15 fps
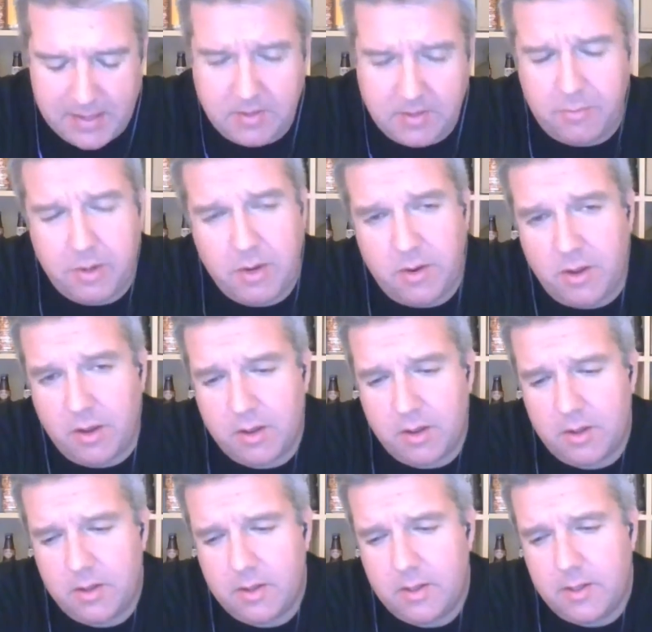pants off brewdog.
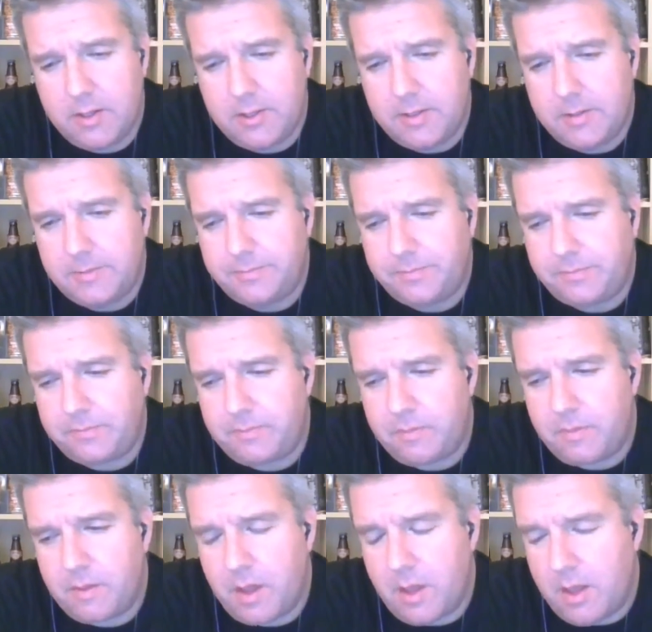
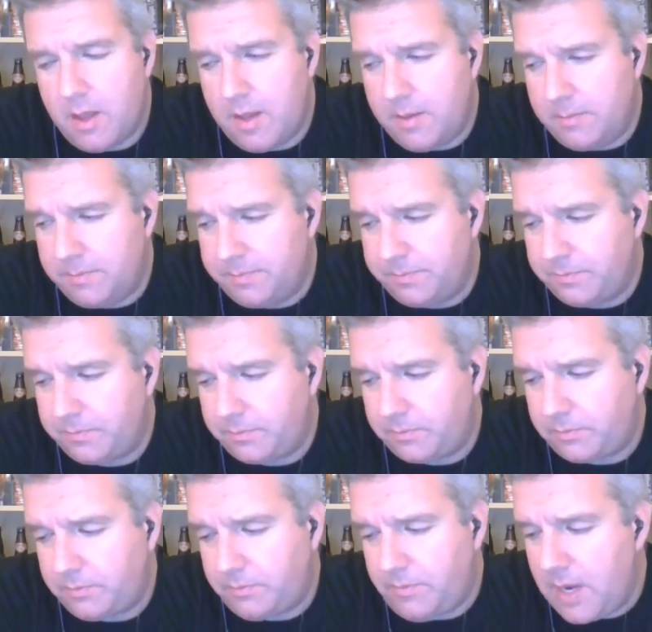Um,
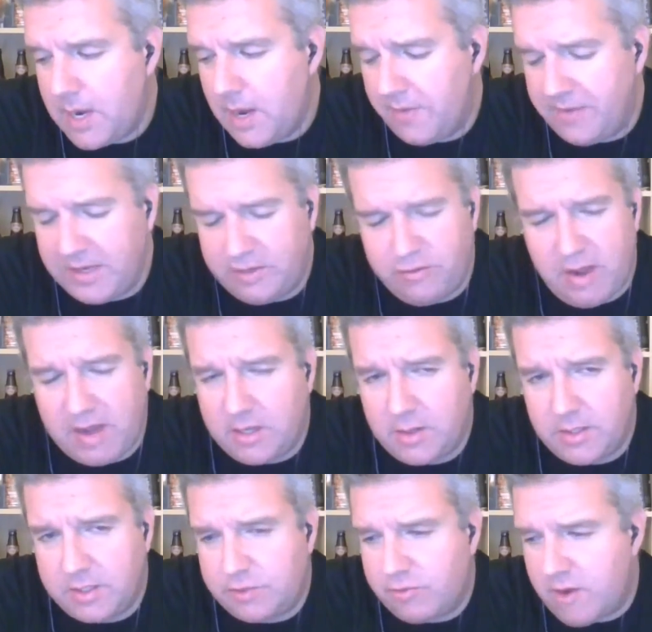I think track
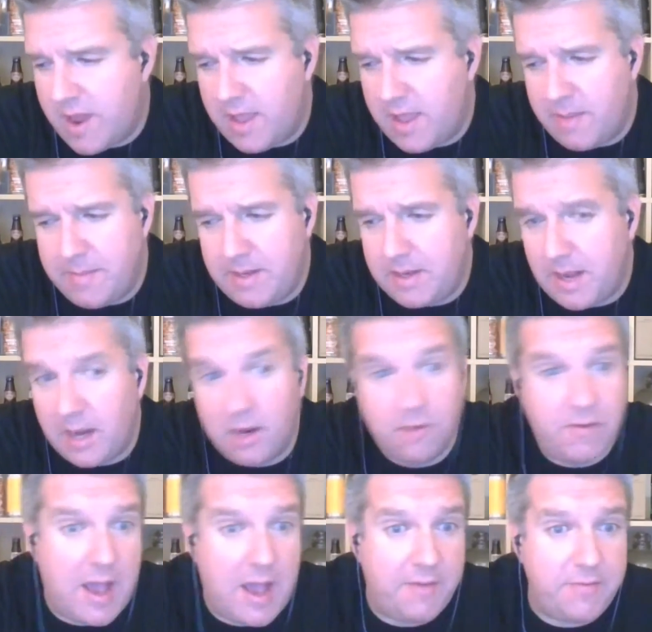do is great. I mean, I
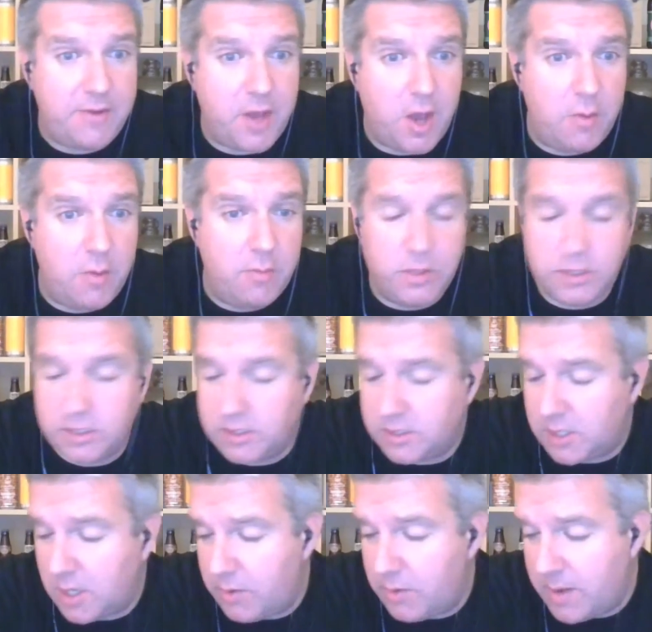love Half Dome, which
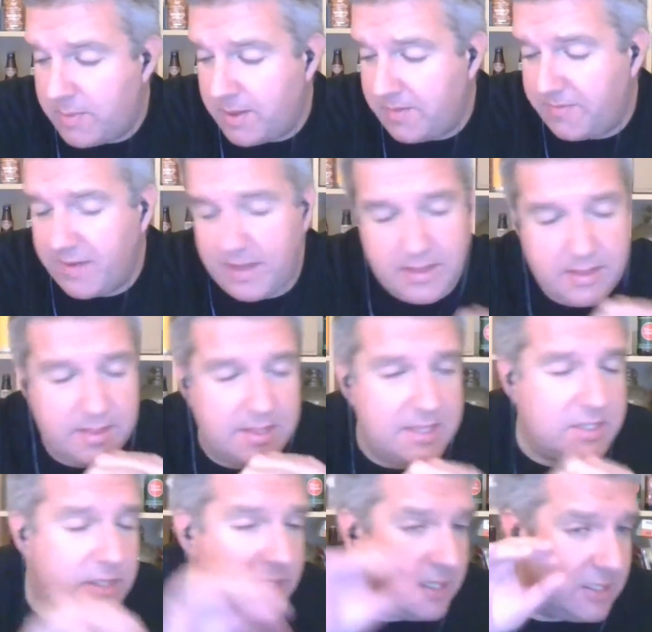is lower ABV than
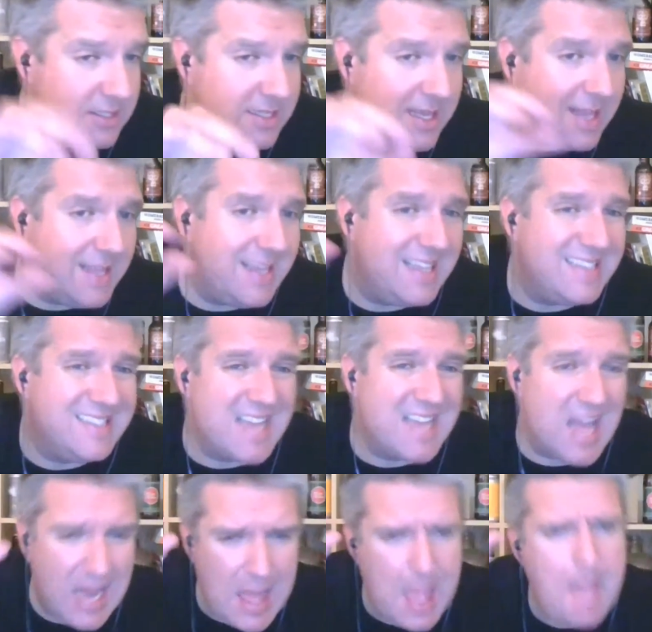this. You can you can
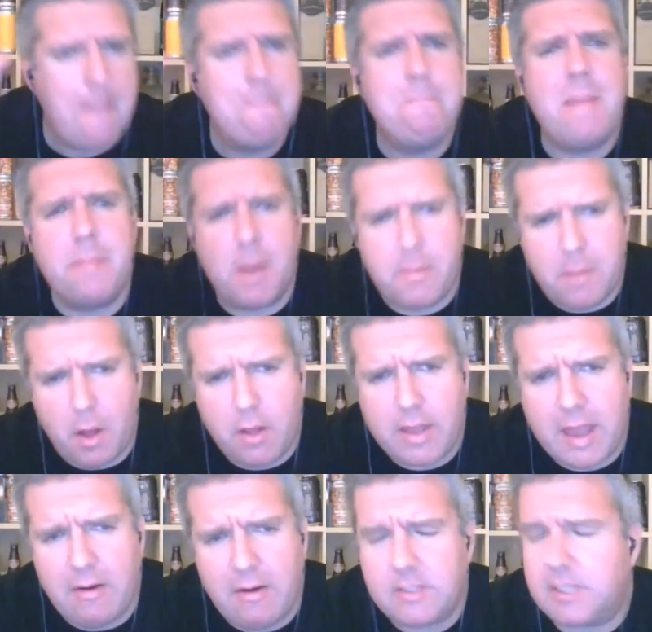tell a bit more
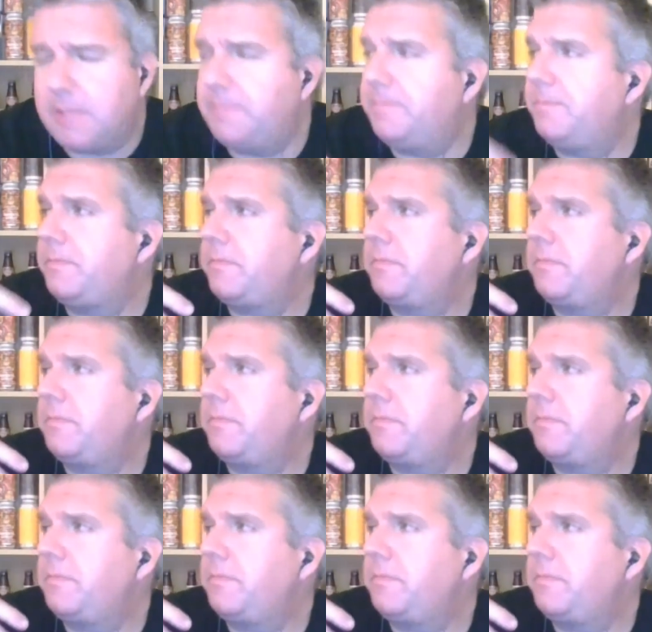malt character